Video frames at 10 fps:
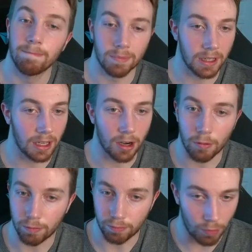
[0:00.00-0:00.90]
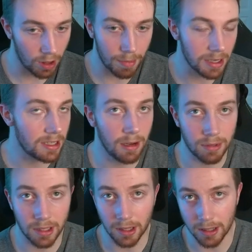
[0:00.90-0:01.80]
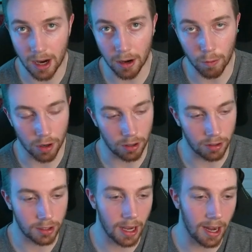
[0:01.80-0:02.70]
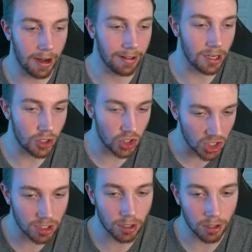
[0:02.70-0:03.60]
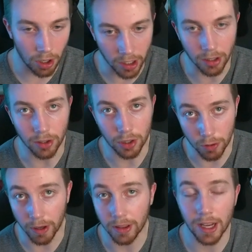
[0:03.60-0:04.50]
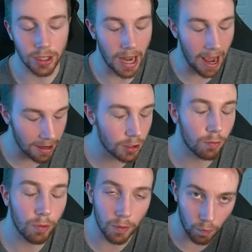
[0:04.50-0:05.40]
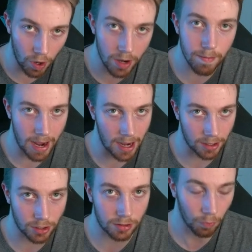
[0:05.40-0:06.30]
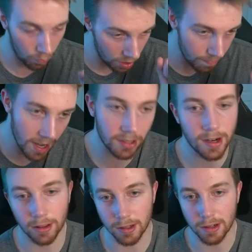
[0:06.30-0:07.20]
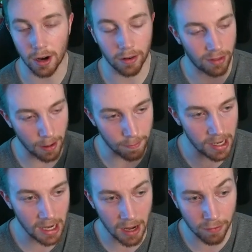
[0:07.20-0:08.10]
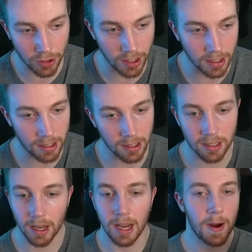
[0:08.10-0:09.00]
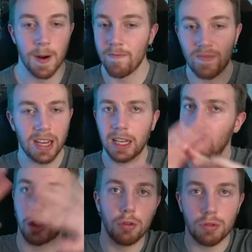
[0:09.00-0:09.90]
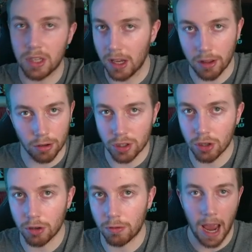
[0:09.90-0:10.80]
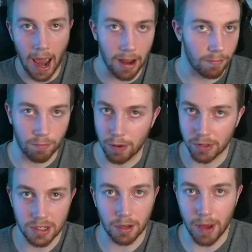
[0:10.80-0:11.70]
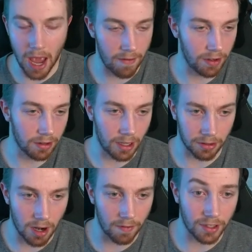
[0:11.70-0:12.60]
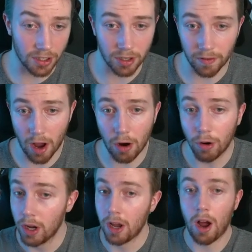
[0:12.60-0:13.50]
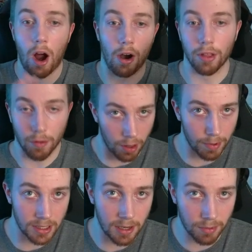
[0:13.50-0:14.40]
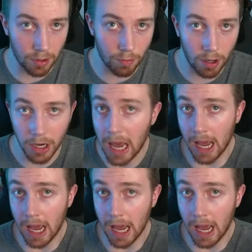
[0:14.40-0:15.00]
you know, one of the best teams in the entire world, and they just couldn't do it. They had to win one match at the start. If they beat Evil Geniuses, they can lose the other 2, and we would still be having like the conversation of, oh, are they one of the best teams in the world?